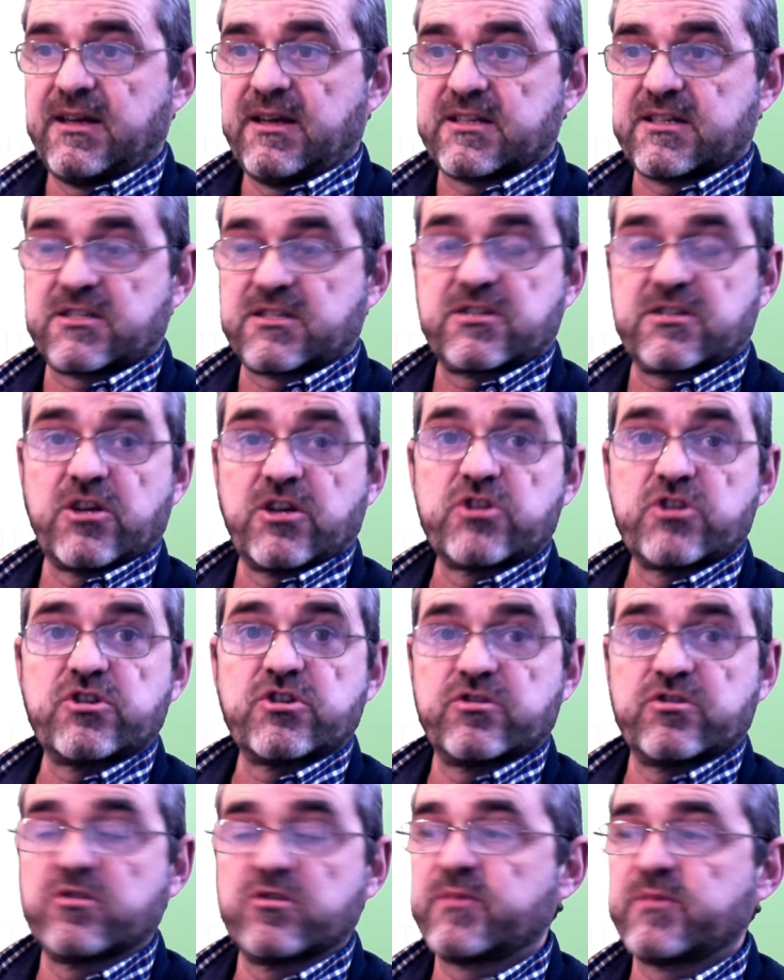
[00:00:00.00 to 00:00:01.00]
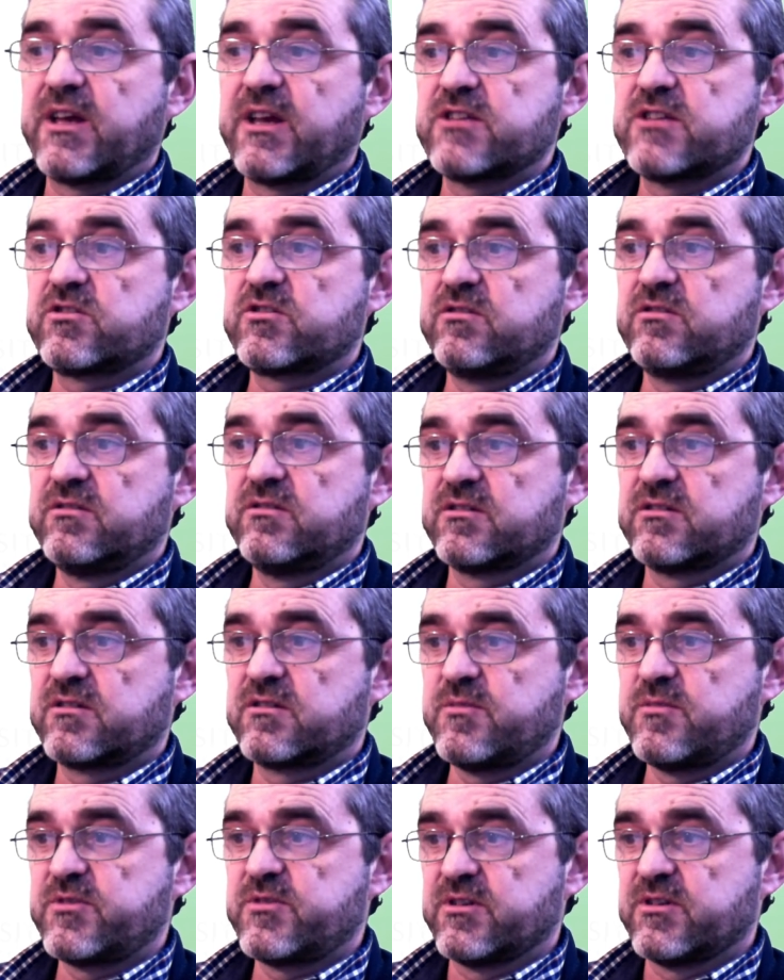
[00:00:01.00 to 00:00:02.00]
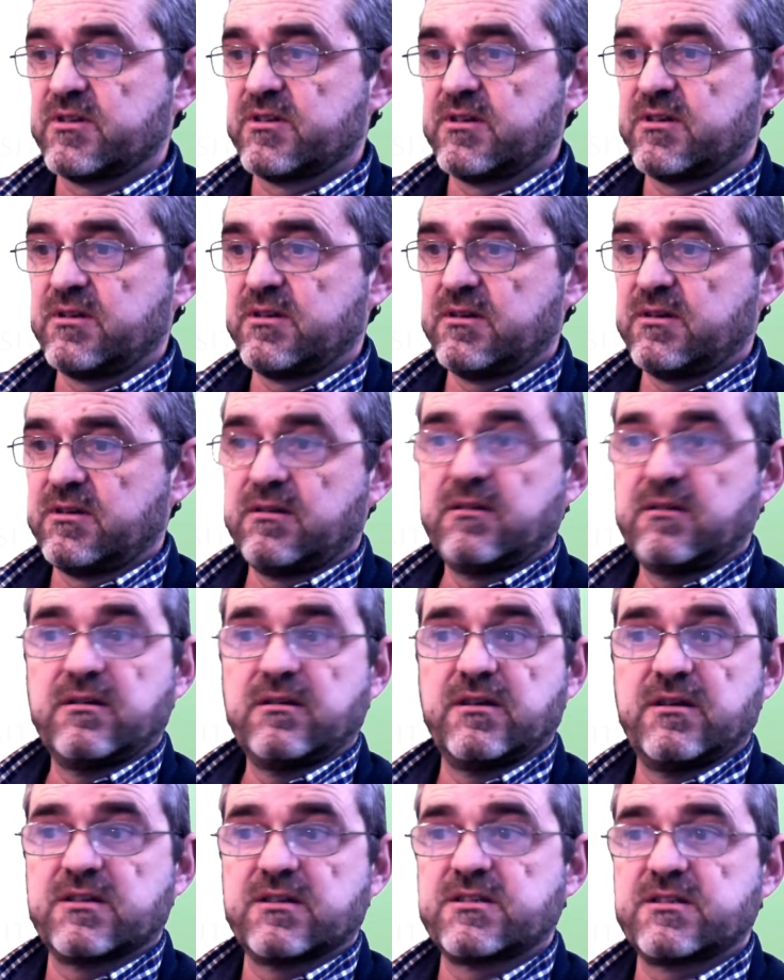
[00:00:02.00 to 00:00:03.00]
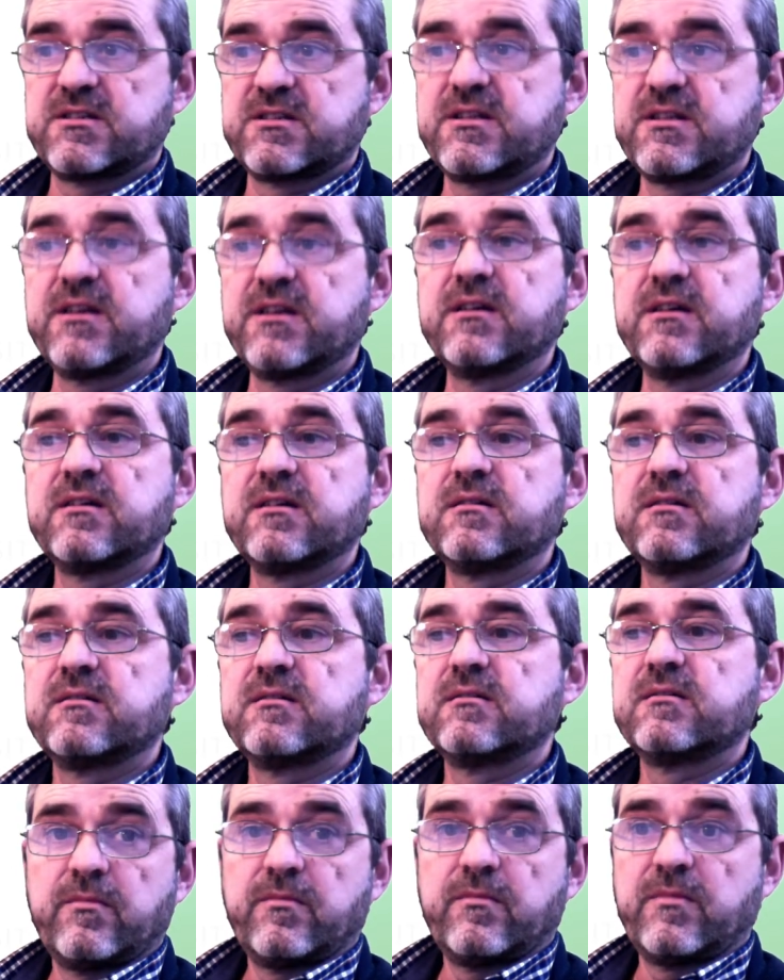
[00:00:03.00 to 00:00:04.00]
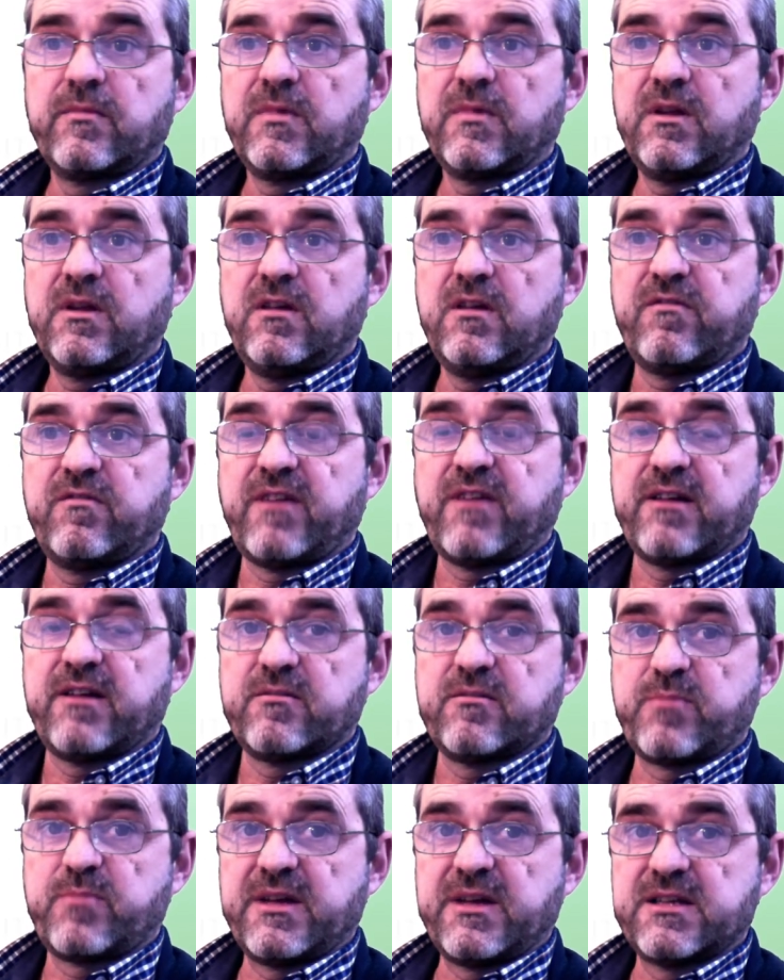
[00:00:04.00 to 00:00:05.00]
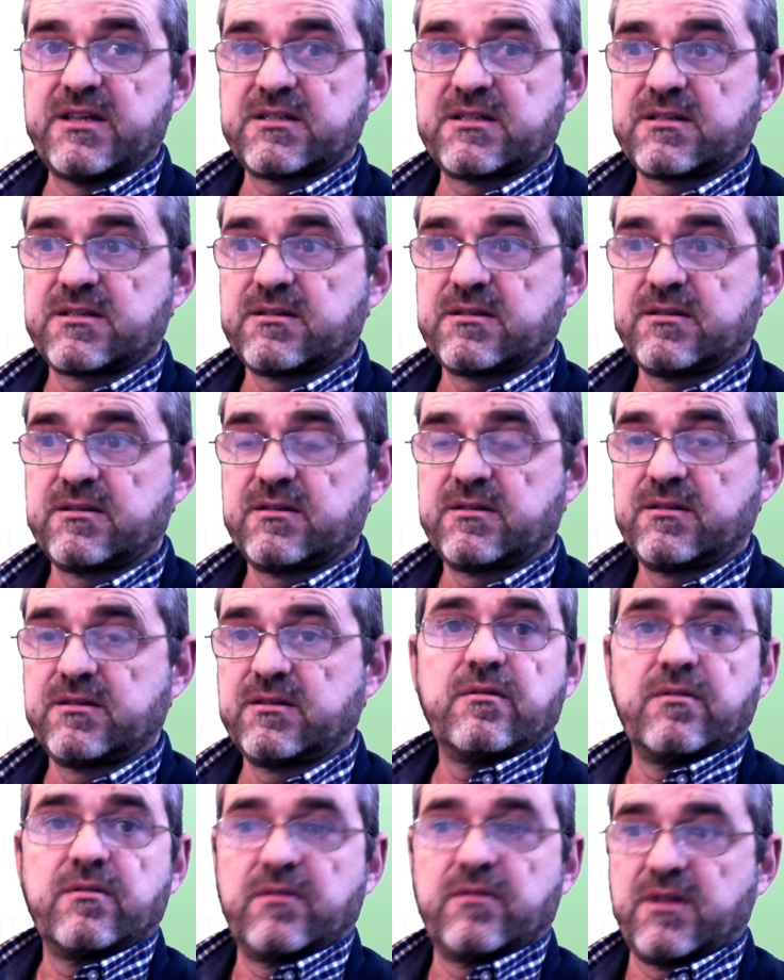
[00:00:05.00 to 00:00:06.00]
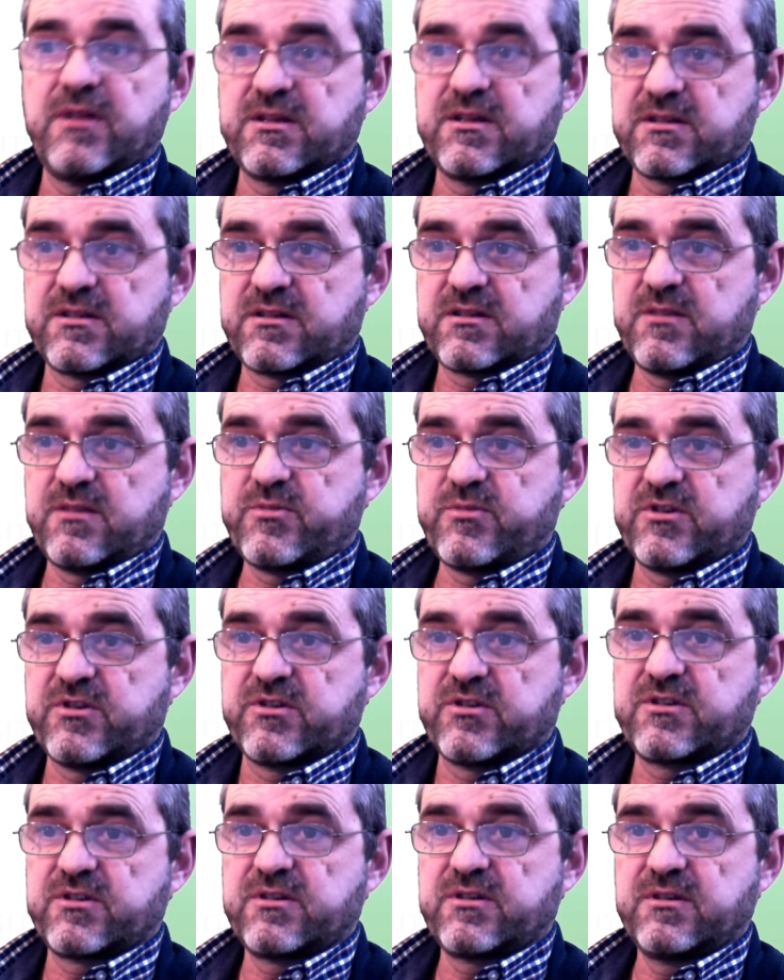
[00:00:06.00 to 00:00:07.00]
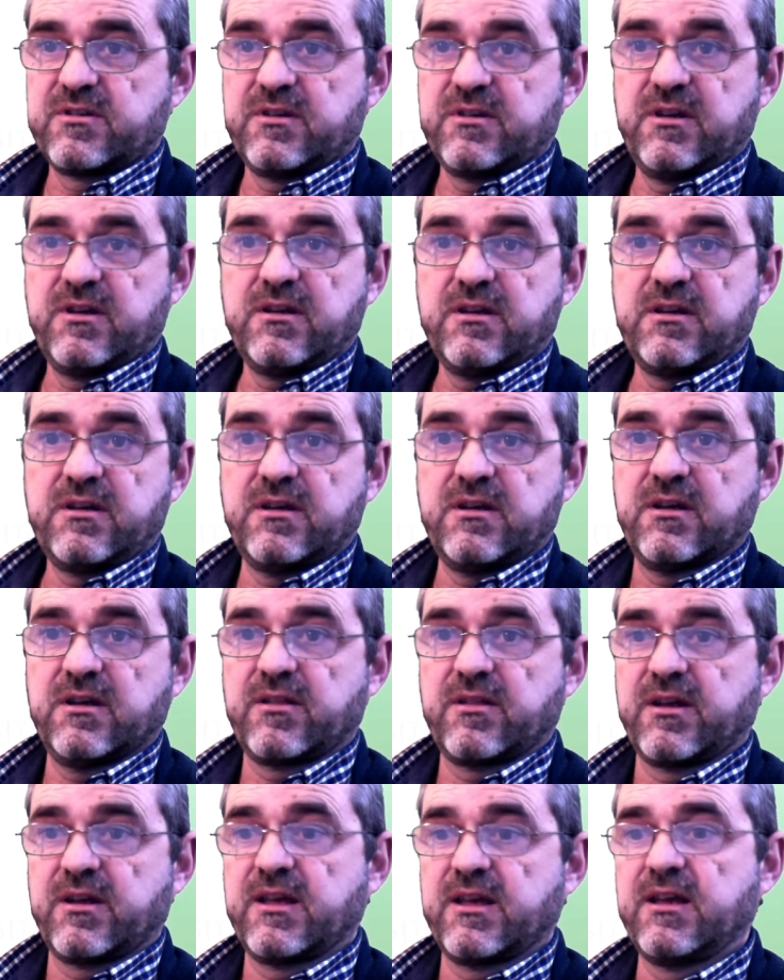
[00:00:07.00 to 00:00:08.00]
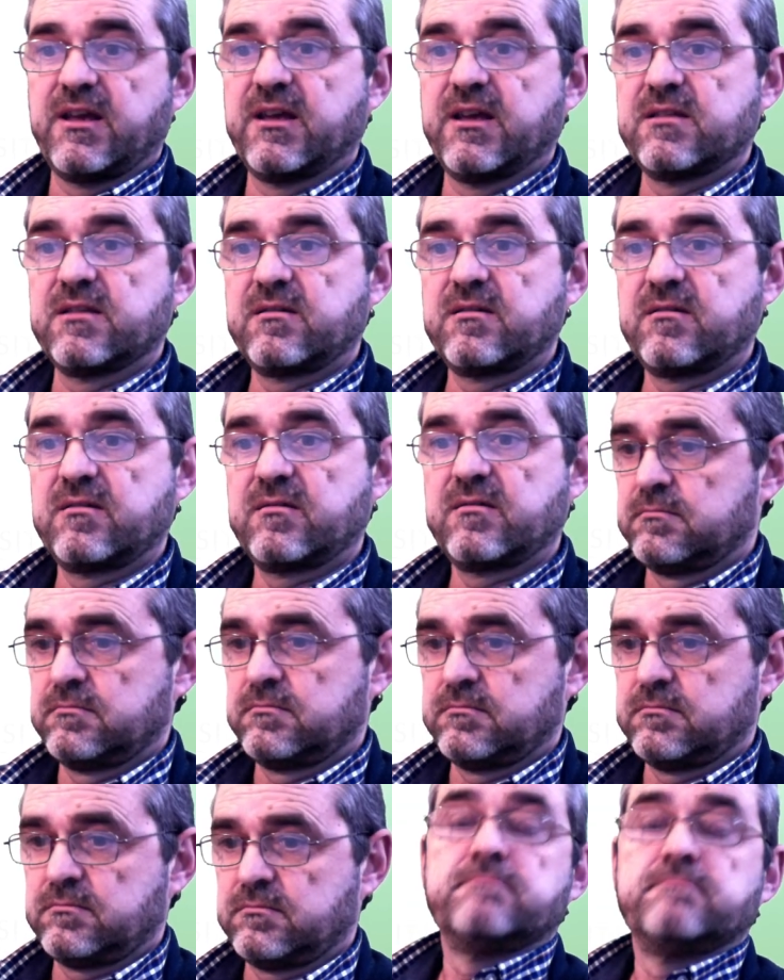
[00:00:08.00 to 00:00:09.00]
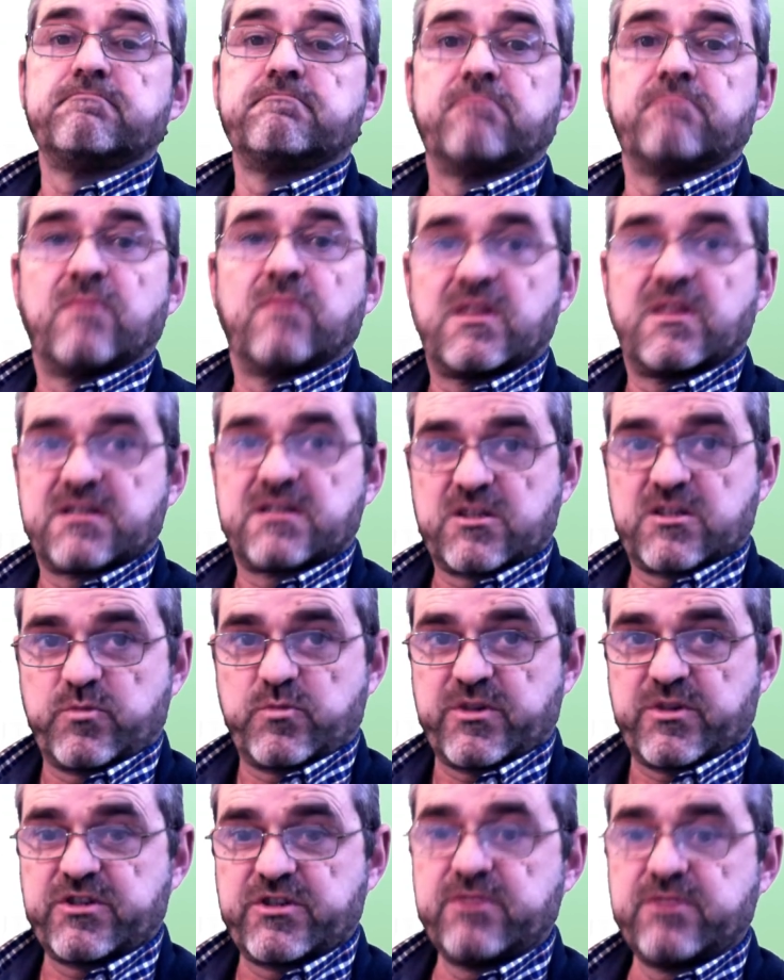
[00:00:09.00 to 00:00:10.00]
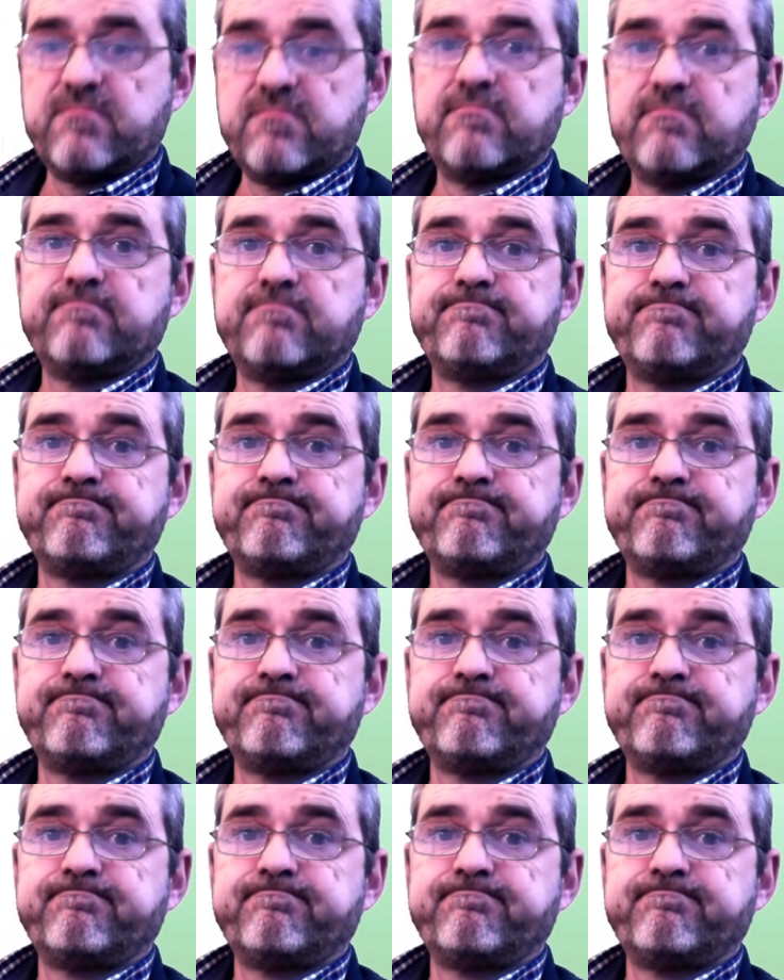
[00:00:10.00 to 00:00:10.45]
as such normalized description is this thing. If I replace these descriptions in here, then I get this expression.